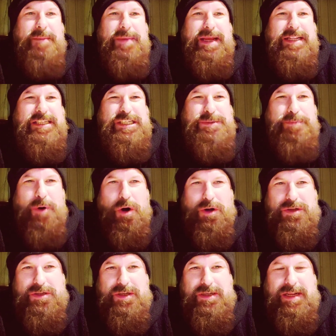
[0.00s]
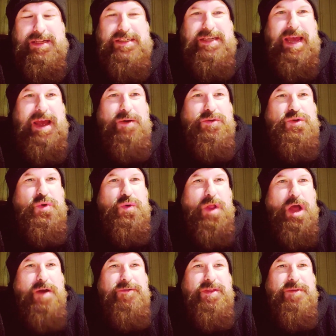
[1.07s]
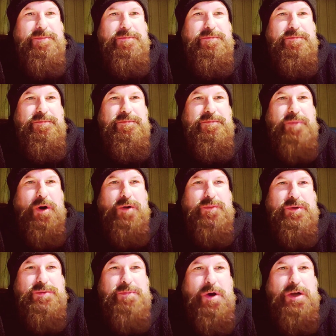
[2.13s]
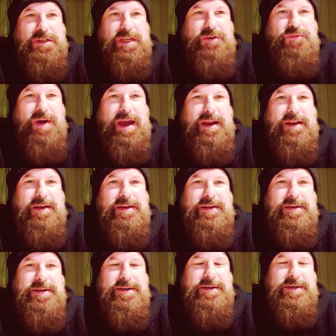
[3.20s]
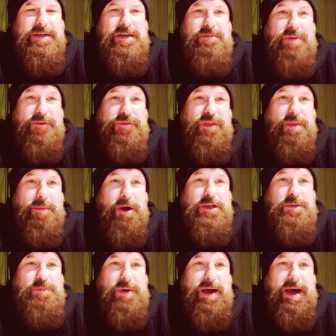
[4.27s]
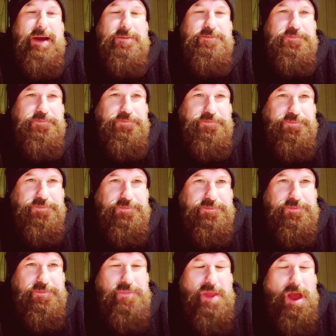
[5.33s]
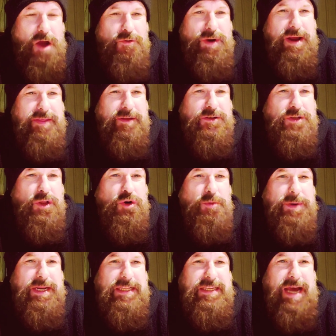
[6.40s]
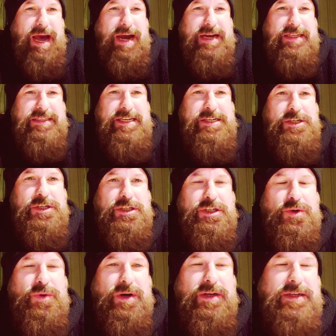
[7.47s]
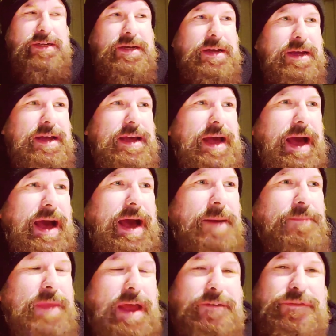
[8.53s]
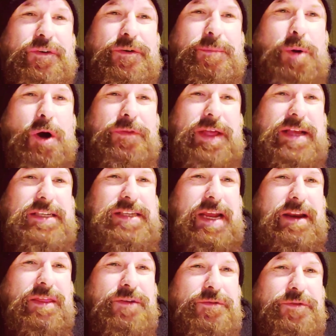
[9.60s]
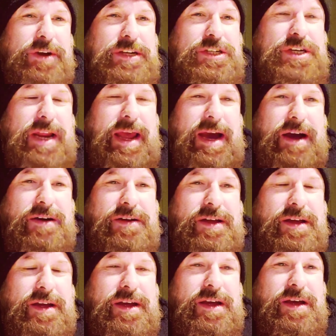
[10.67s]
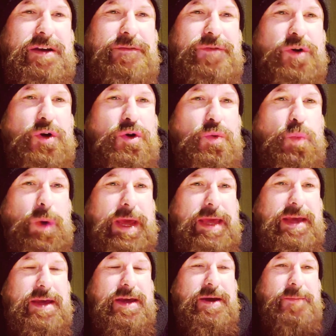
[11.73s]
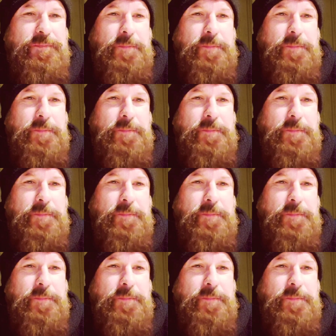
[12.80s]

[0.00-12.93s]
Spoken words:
in spots. I didn't say it was all over. The pod was mostly red, but for the most part I reckon there was a little bit of darker tinges to it, and for a pod that's set in the fridge now for a good week,